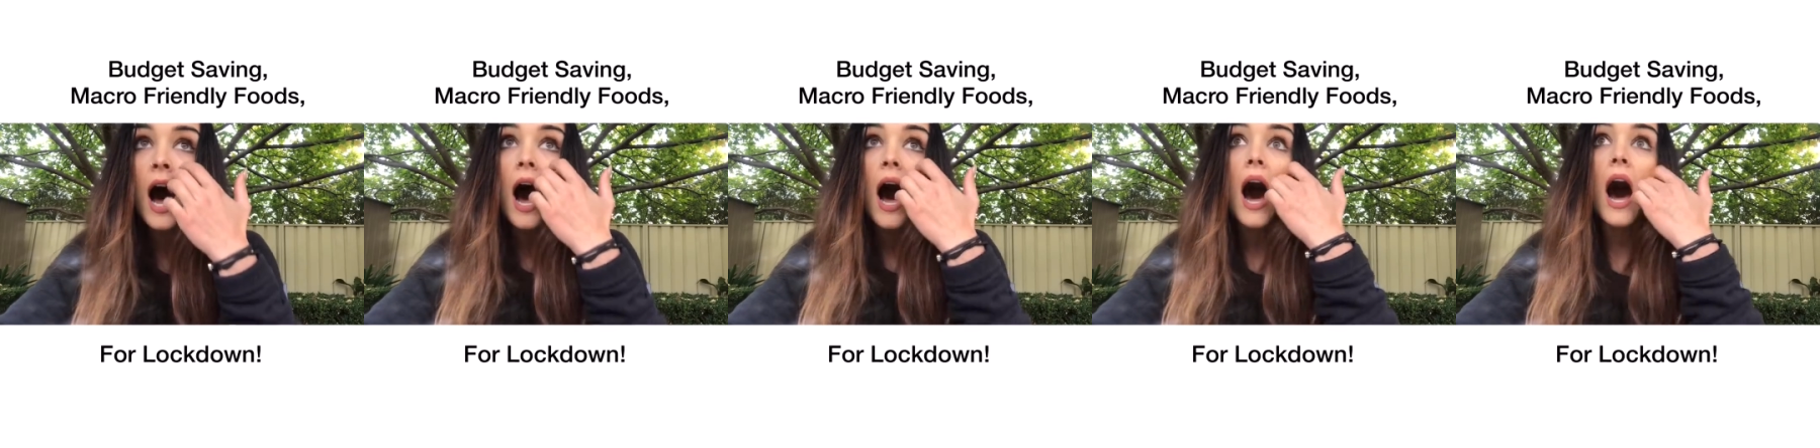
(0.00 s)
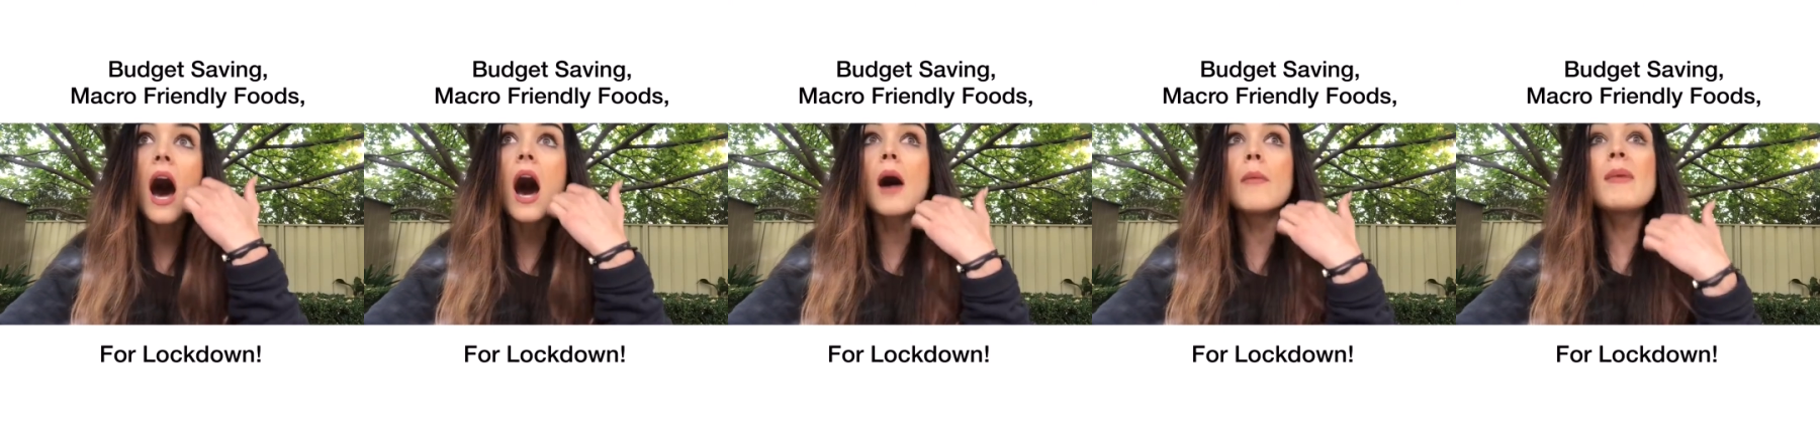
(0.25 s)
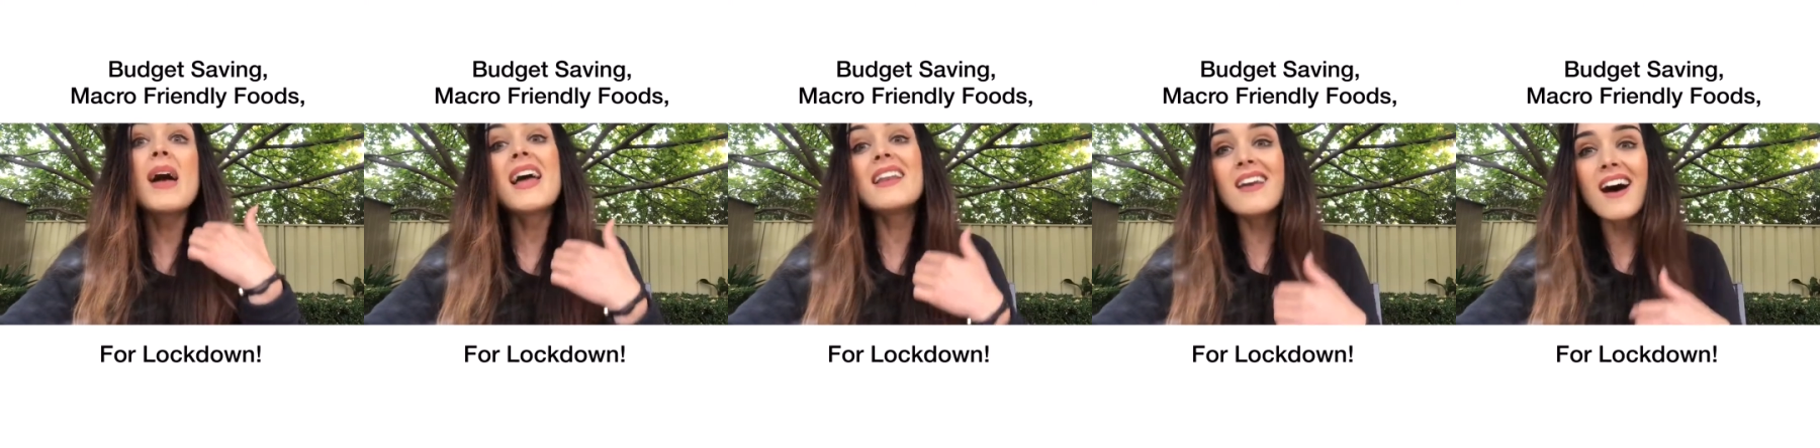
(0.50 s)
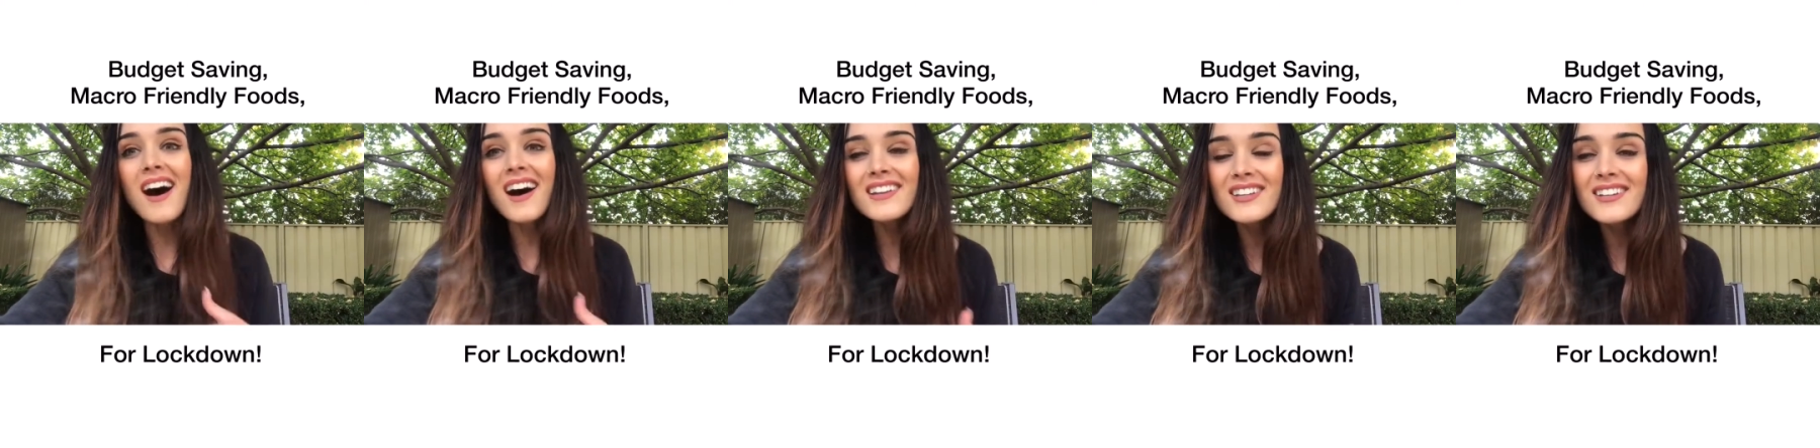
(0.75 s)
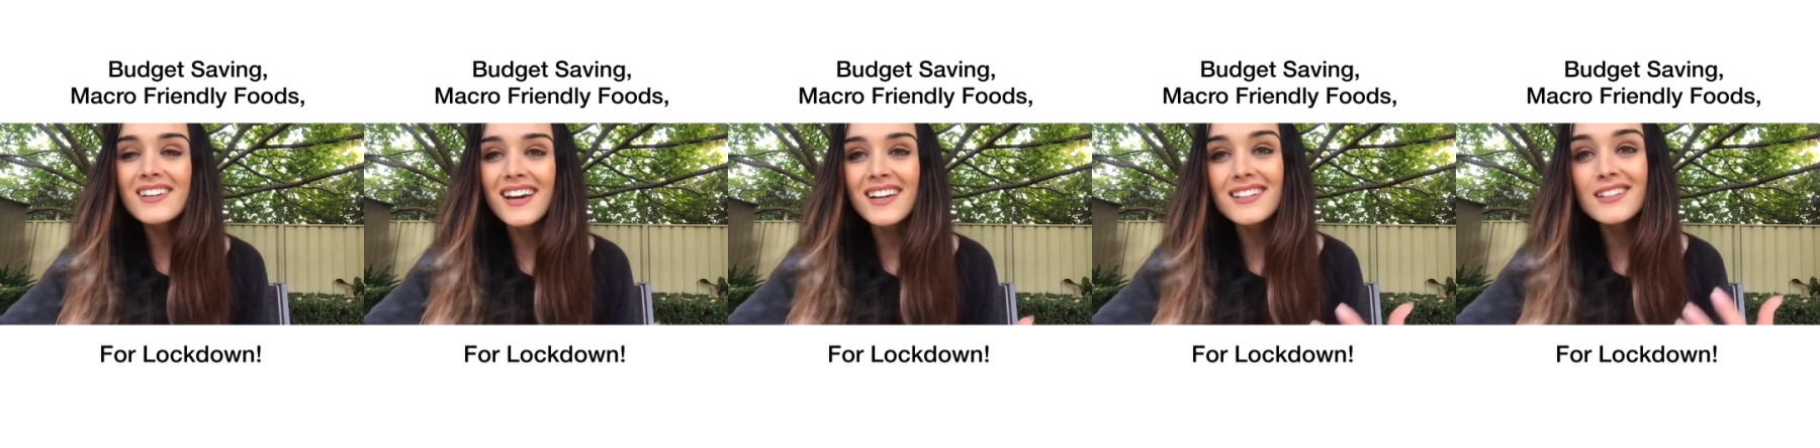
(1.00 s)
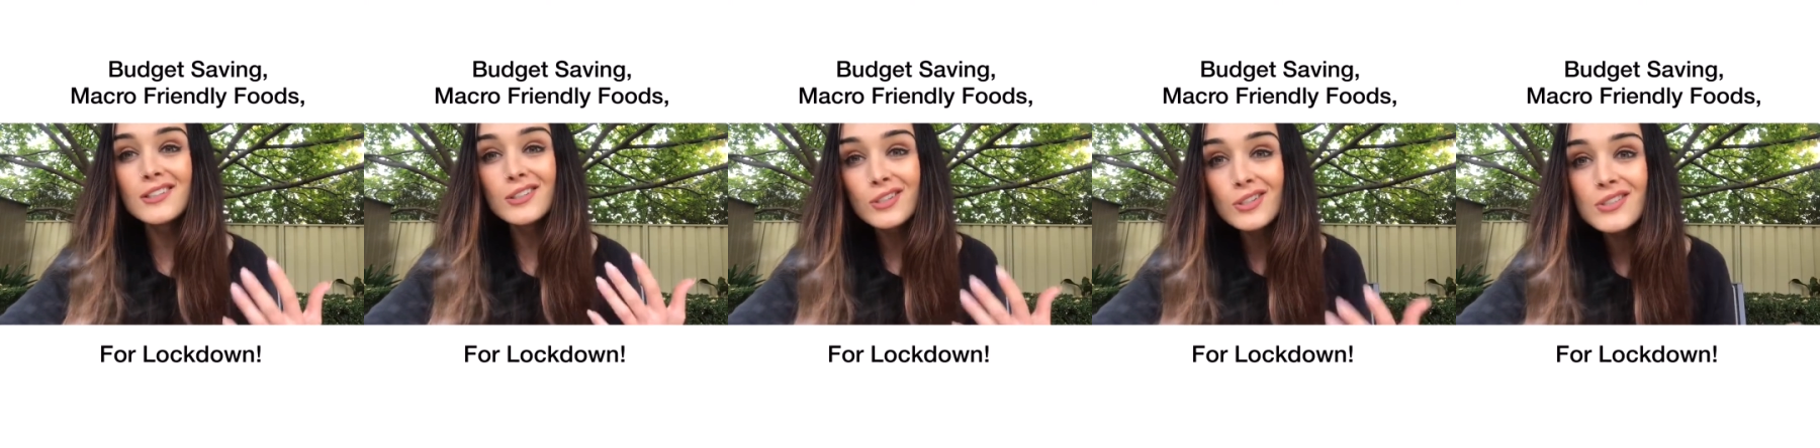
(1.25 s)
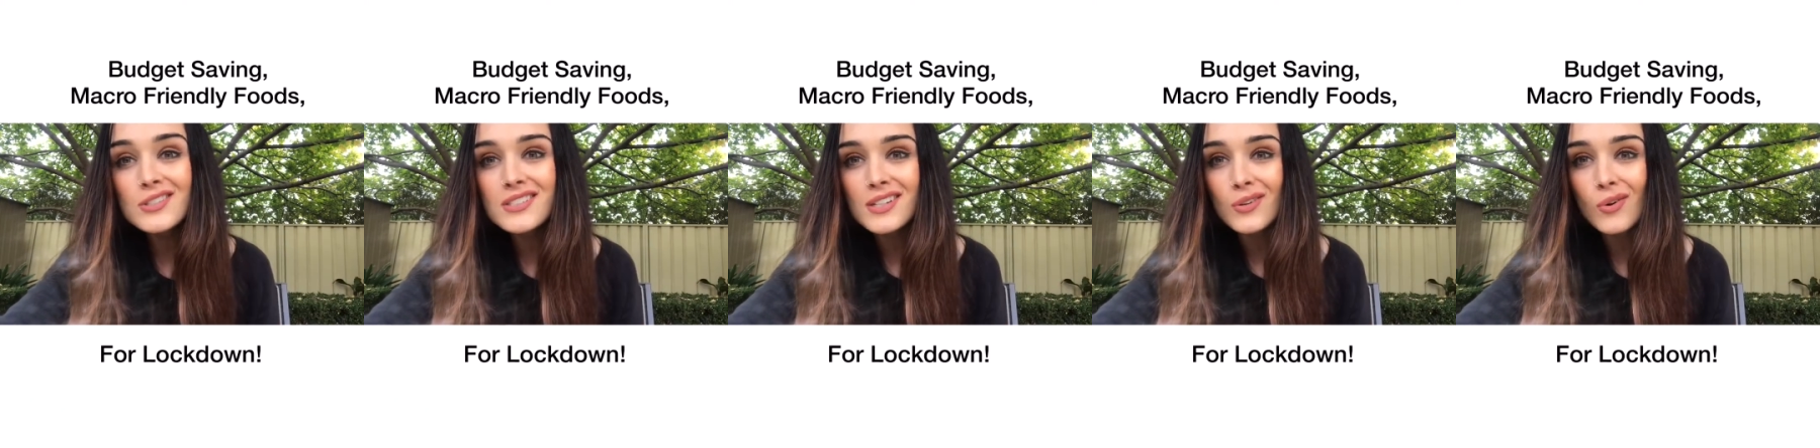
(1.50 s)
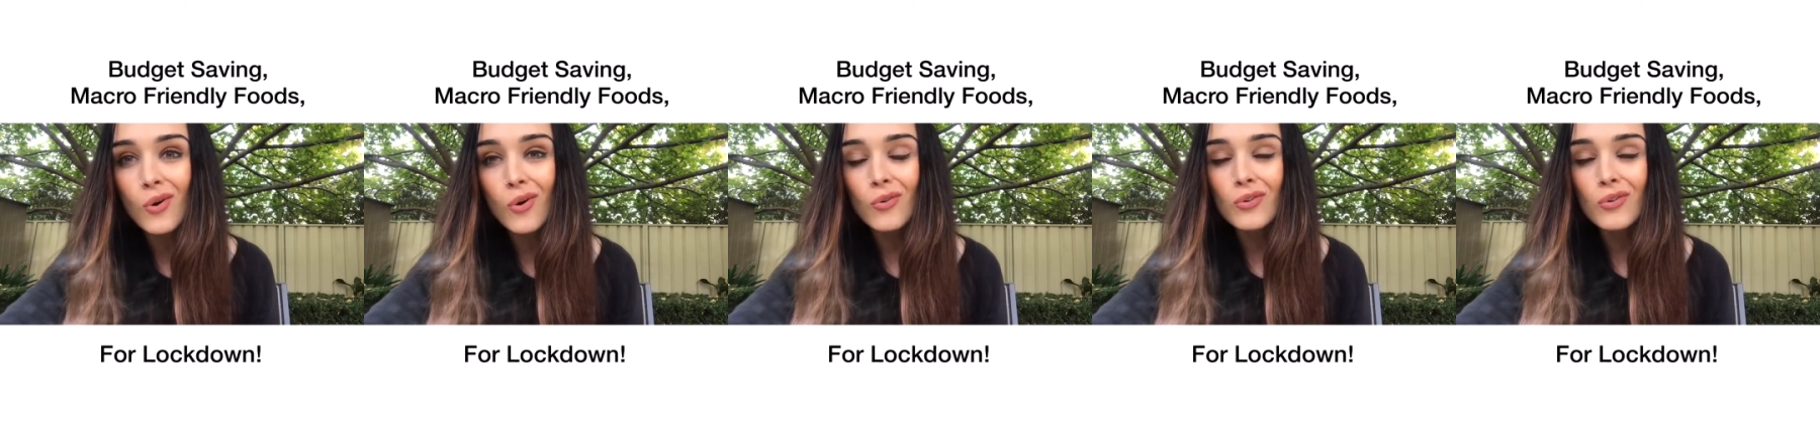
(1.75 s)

And are you going to use it all?